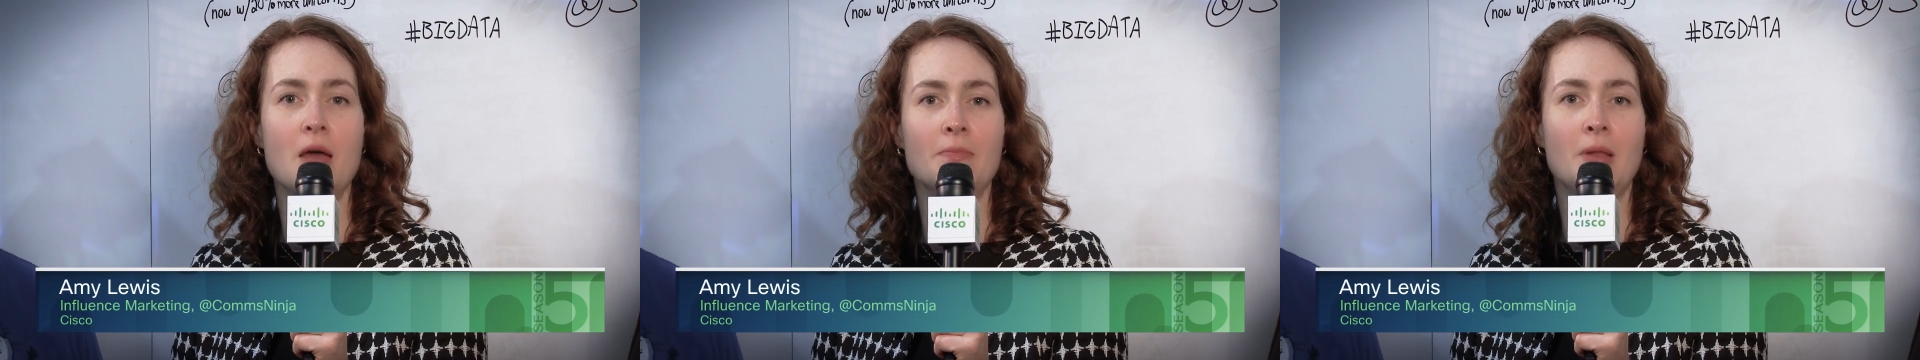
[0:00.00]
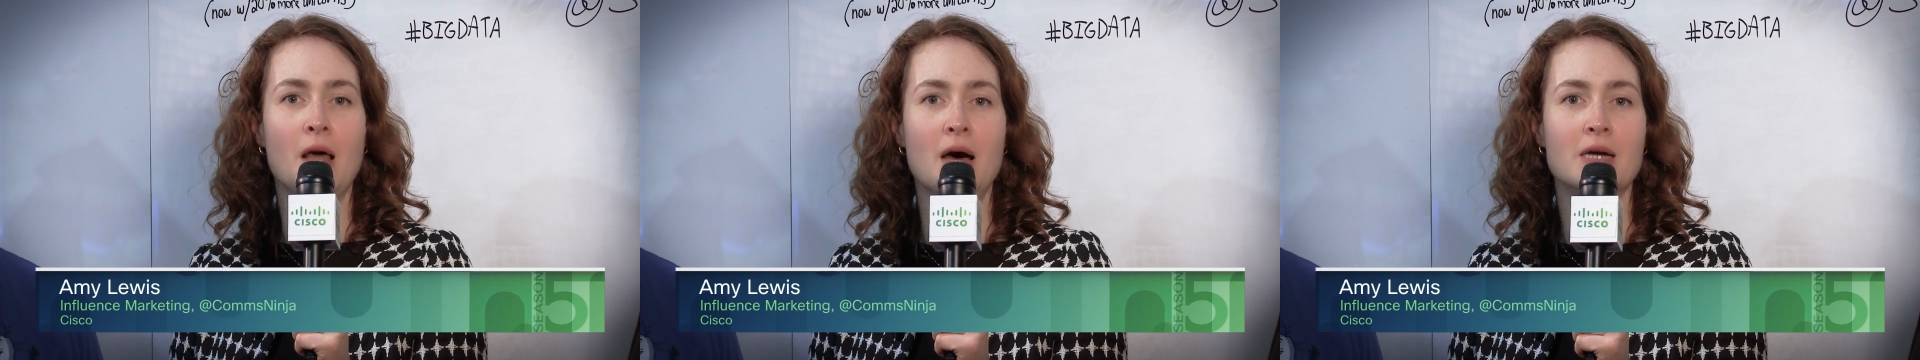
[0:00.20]

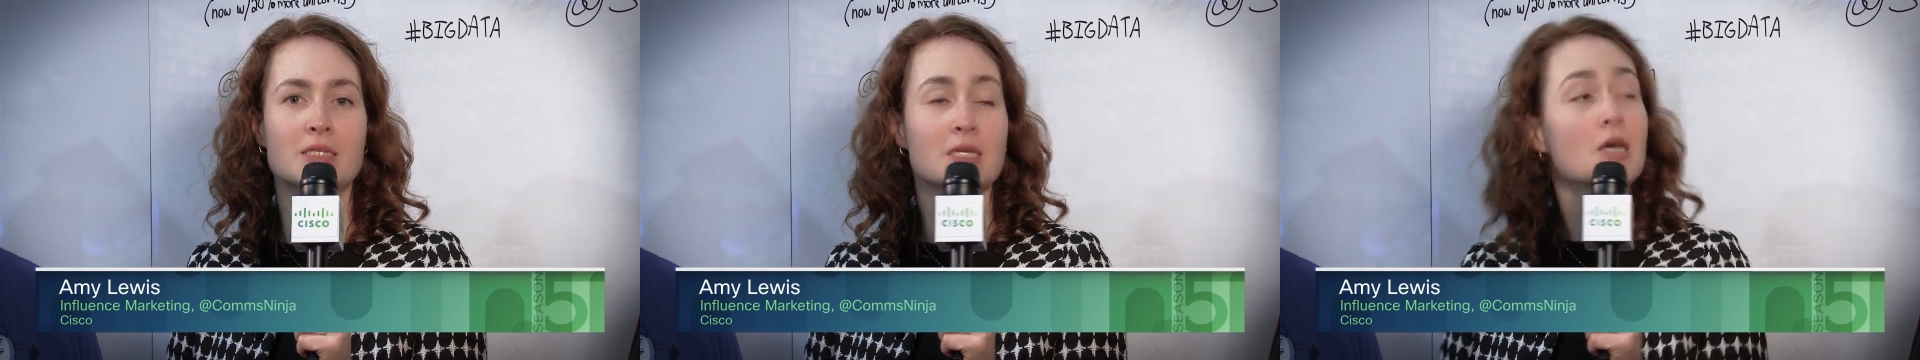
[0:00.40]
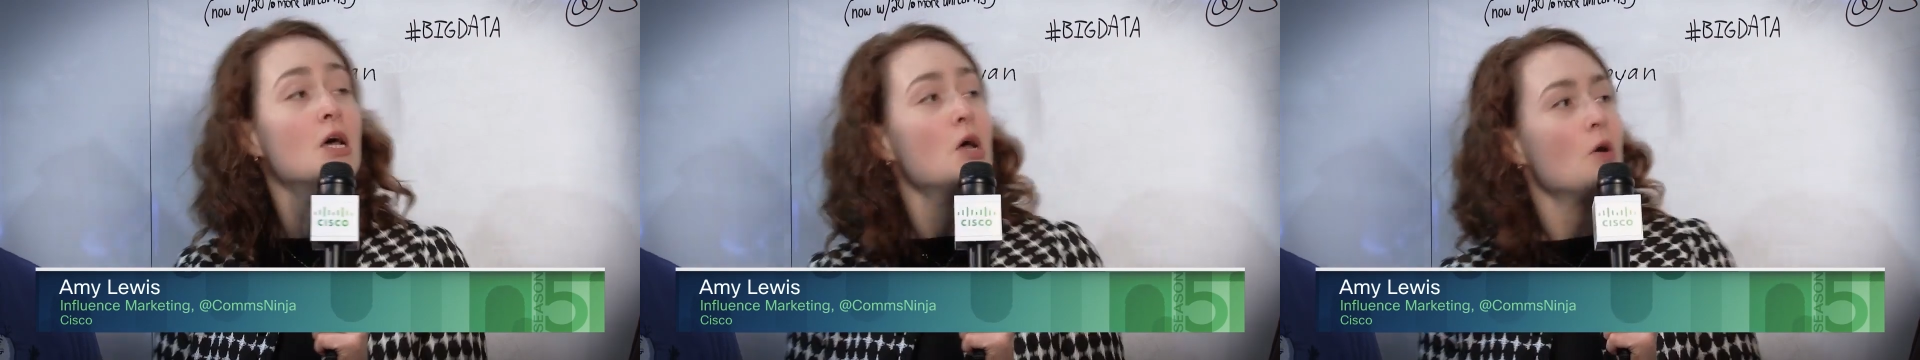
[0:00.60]

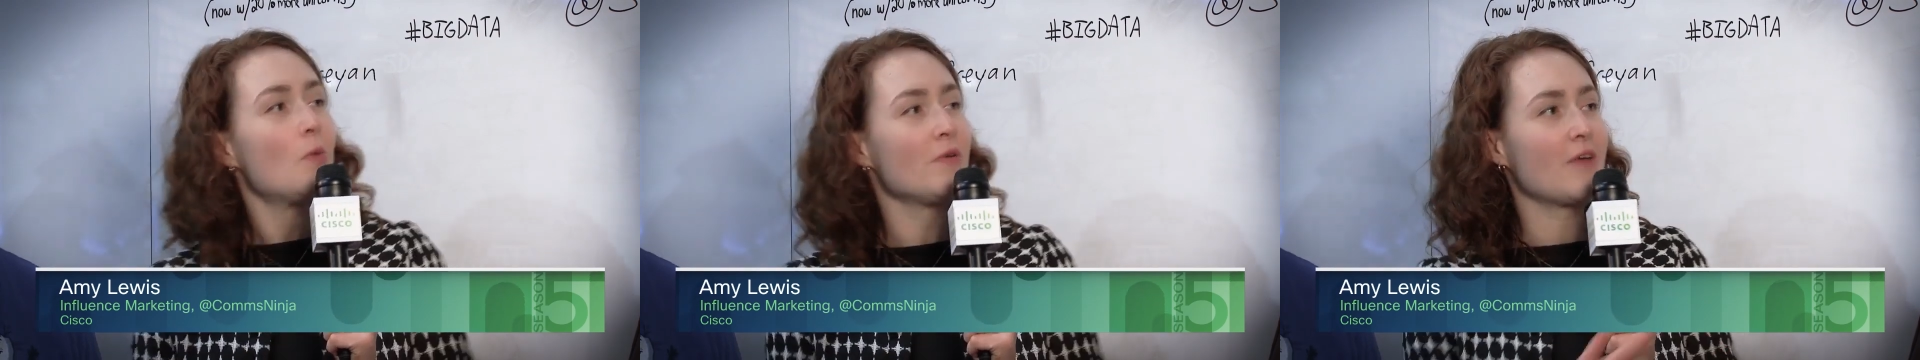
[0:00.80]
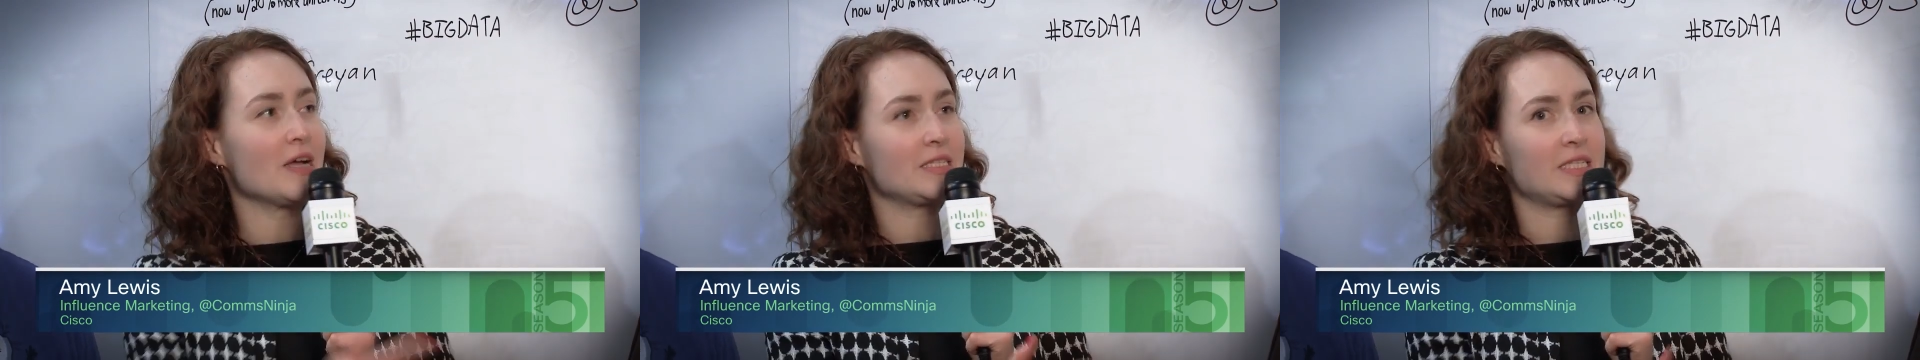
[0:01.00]
Unplugged.
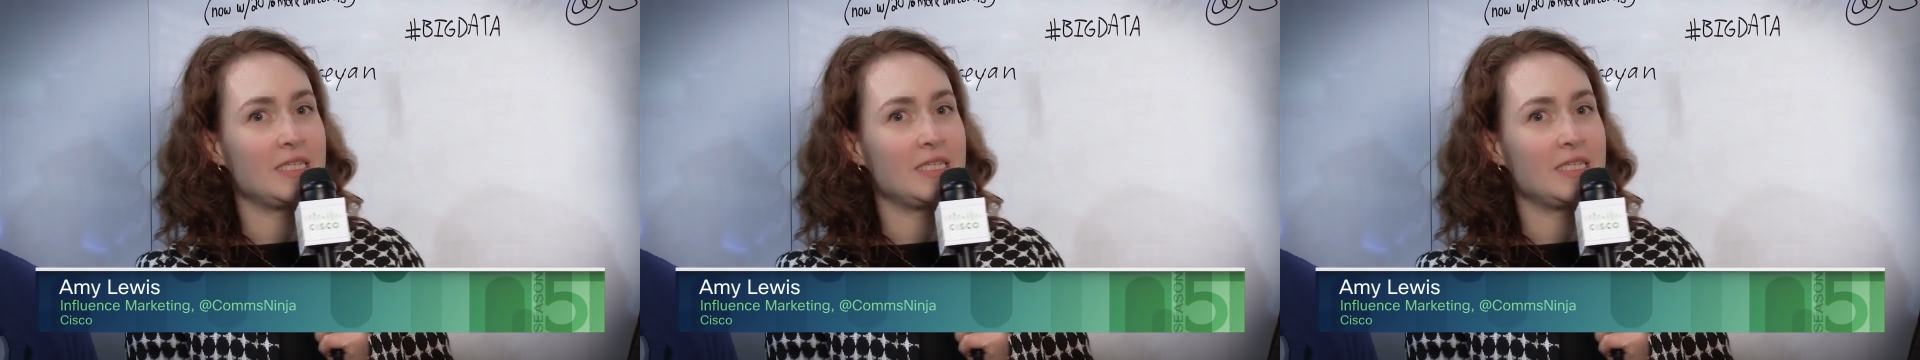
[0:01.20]
We've got